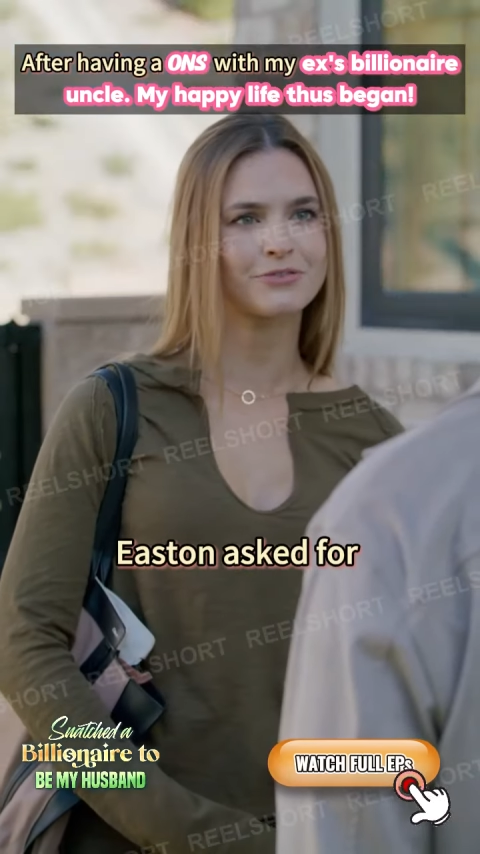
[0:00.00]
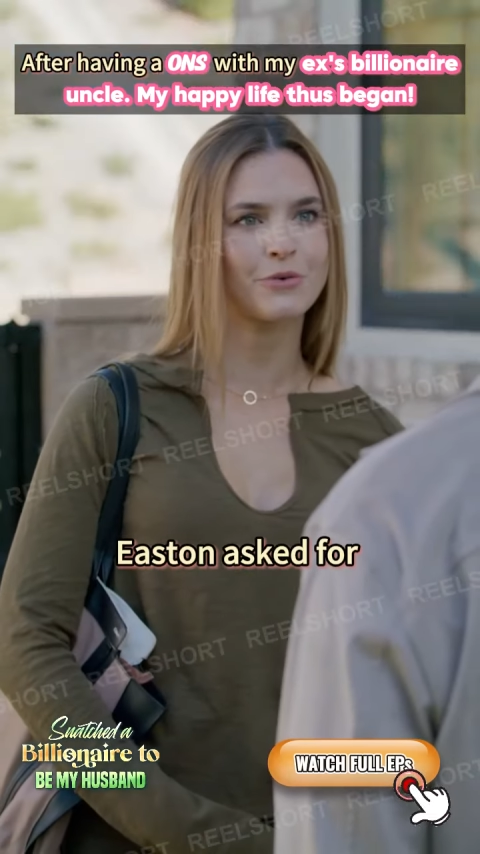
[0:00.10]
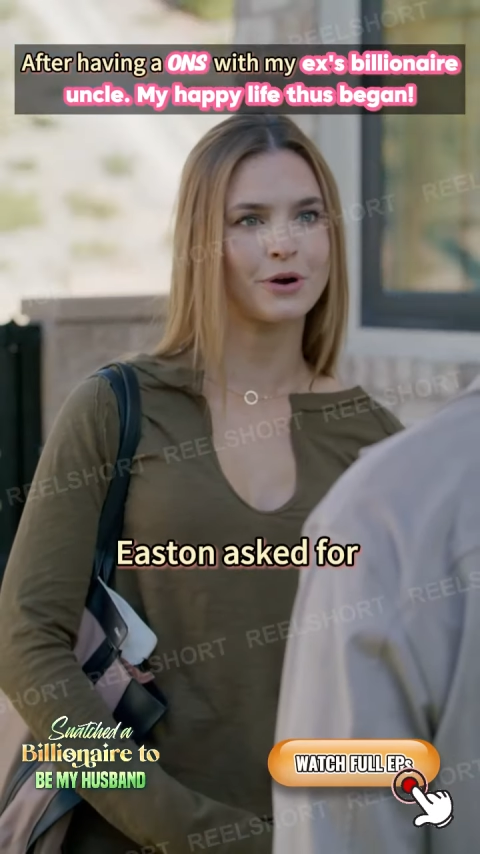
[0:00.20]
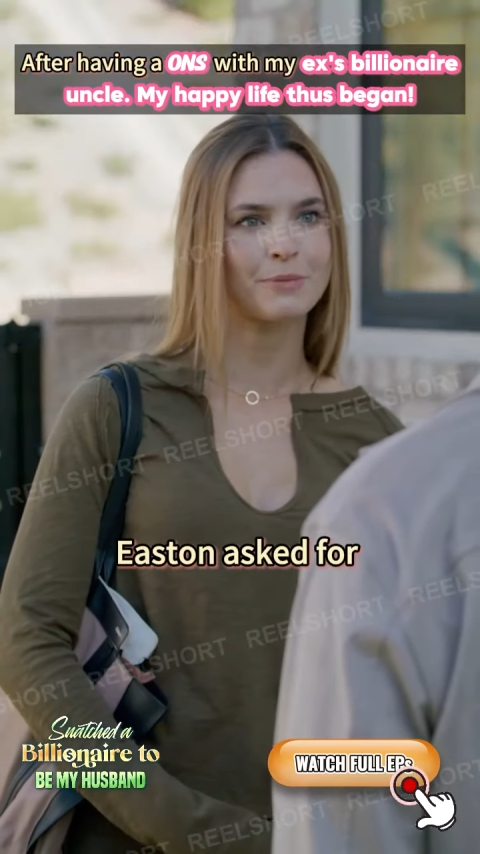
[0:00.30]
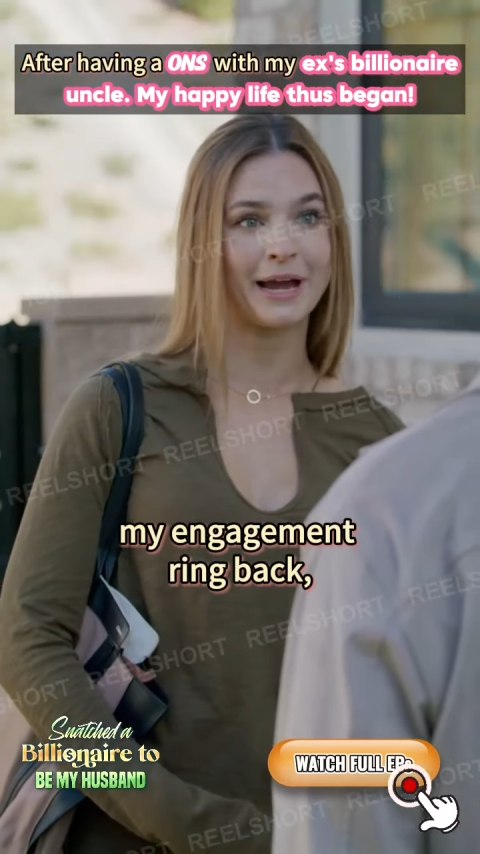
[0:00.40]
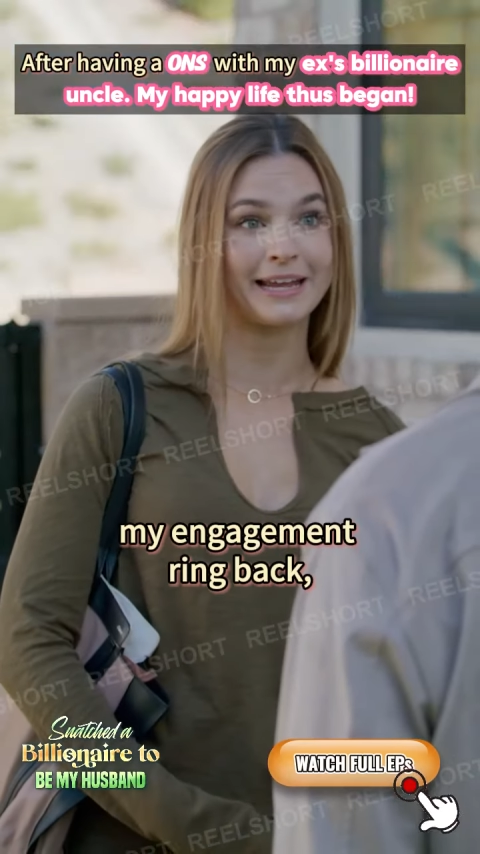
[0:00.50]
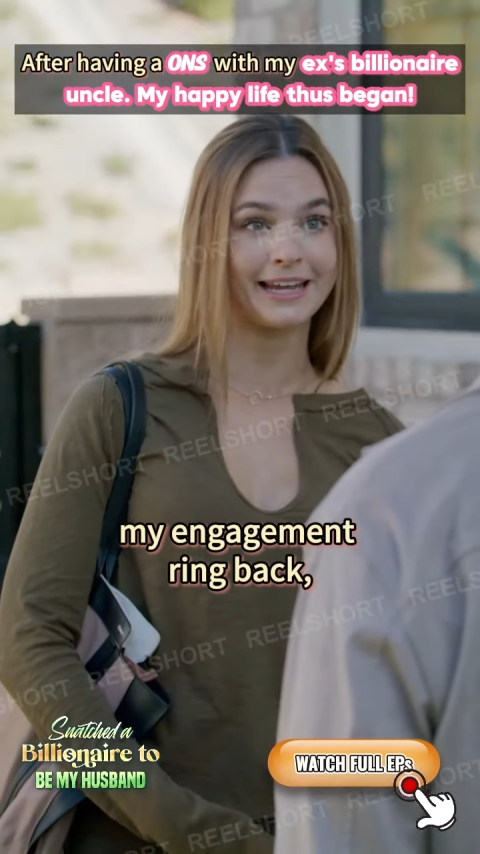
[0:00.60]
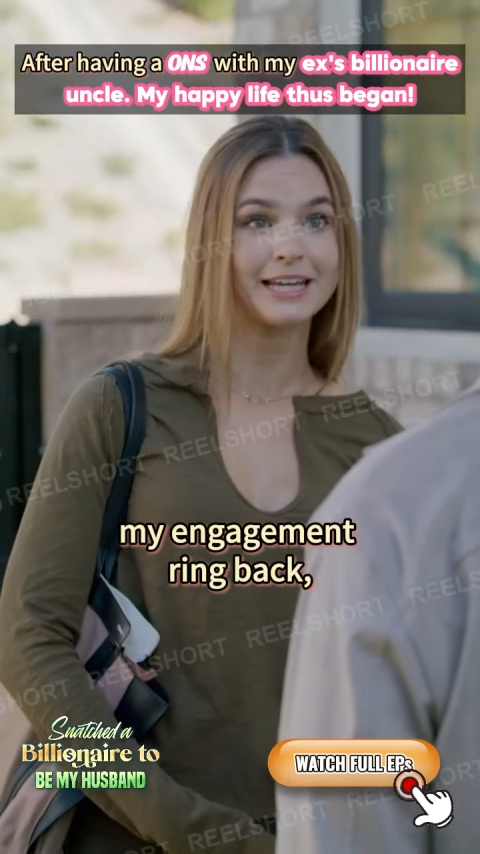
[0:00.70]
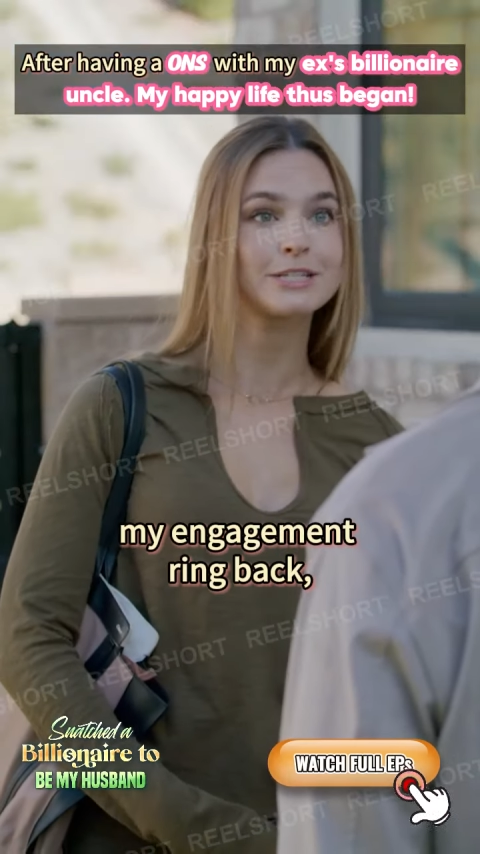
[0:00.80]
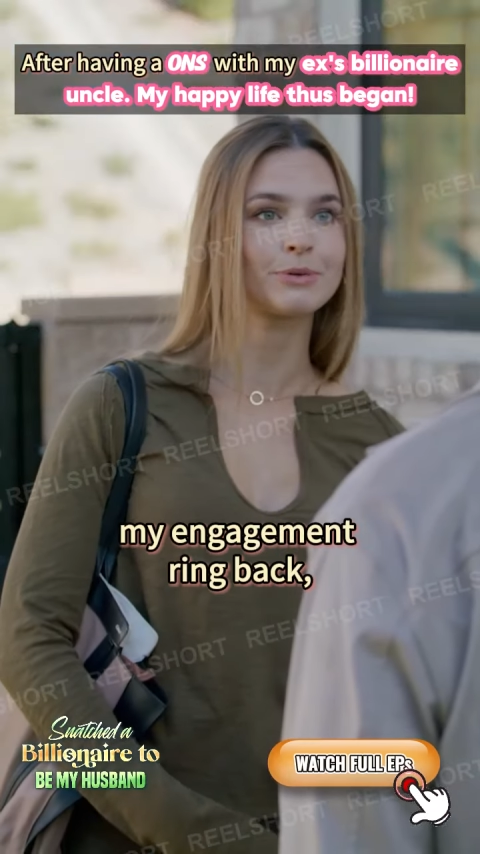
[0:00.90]
for my
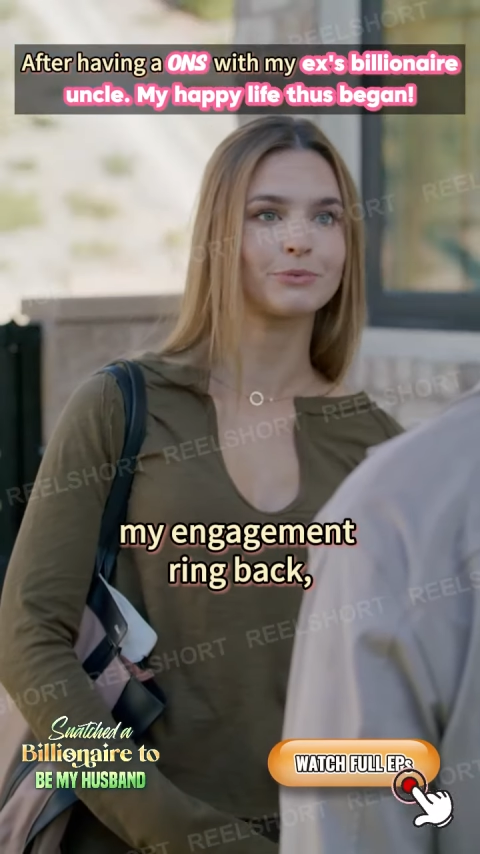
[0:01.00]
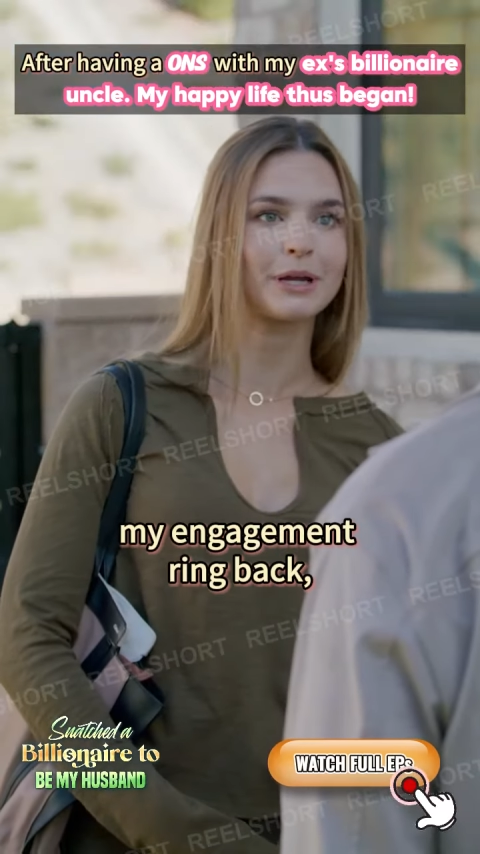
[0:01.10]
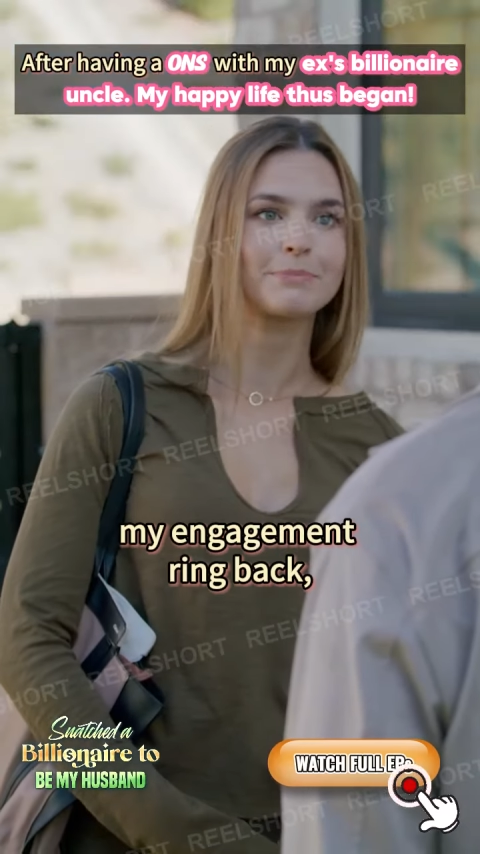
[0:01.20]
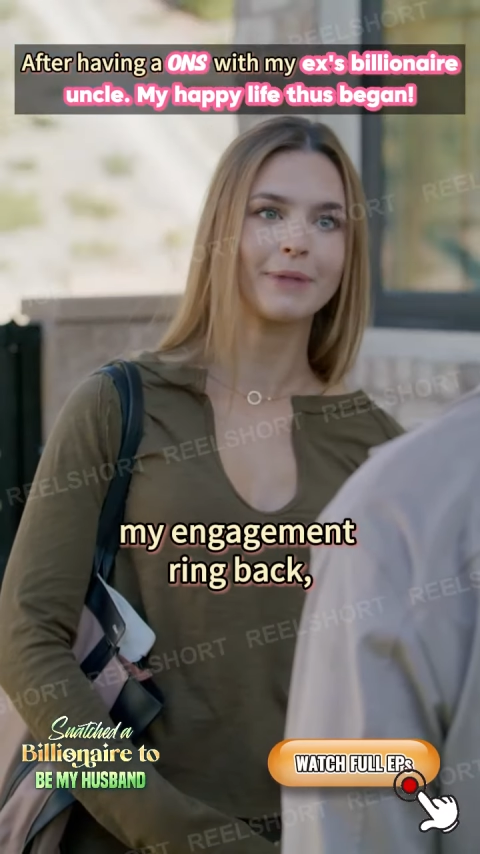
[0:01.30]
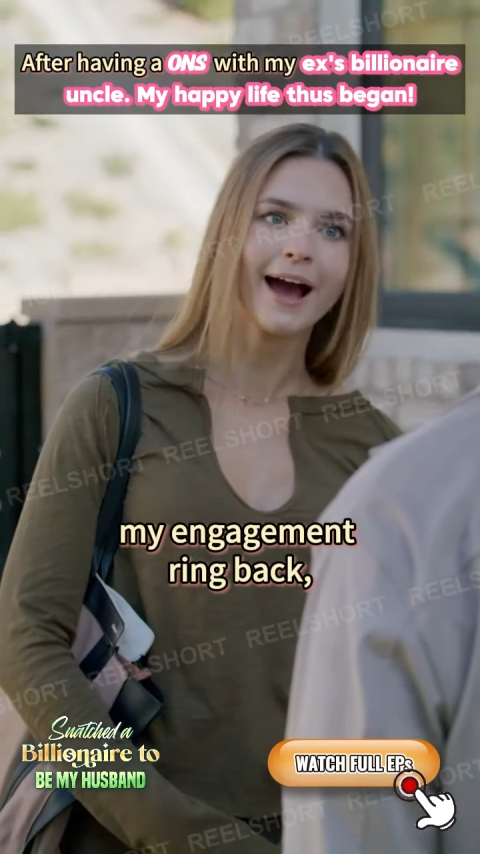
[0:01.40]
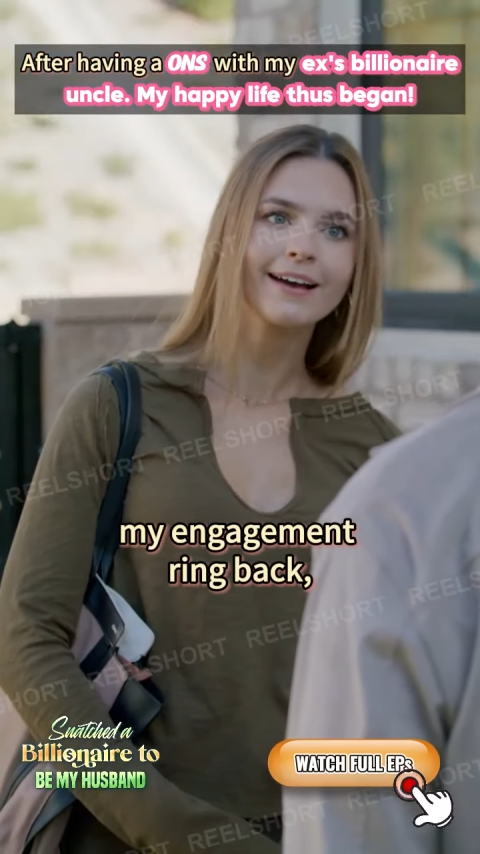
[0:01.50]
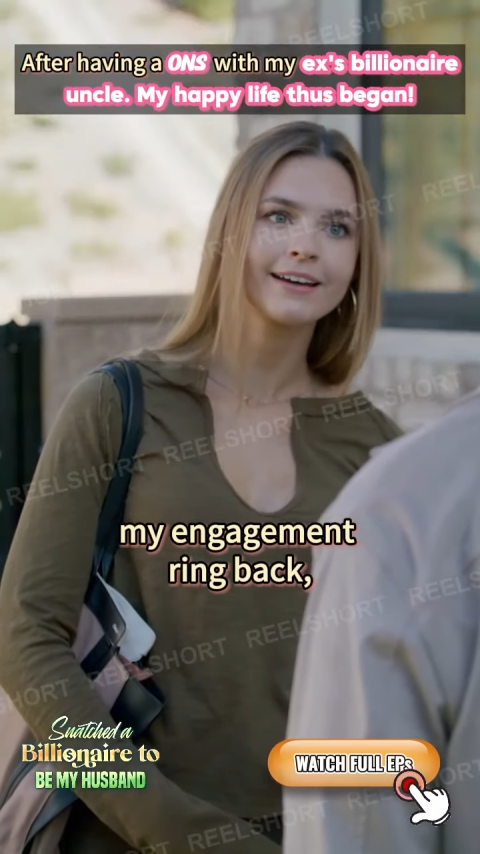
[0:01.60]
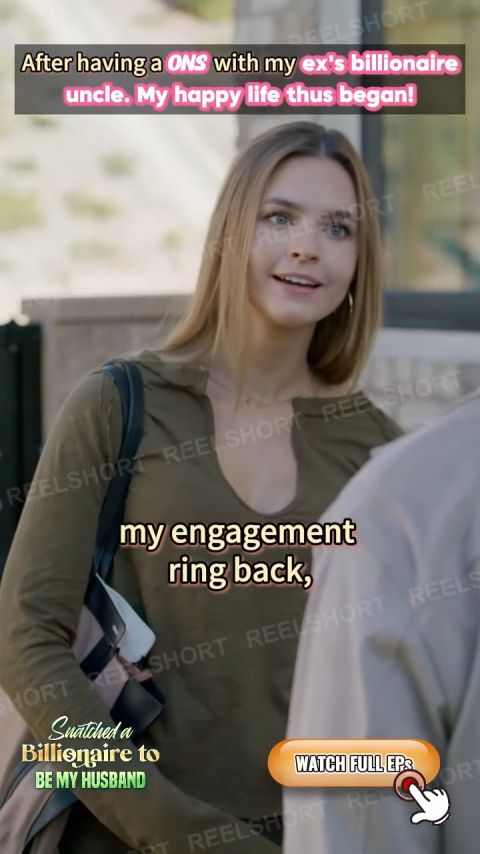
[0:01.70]
engagement ring back.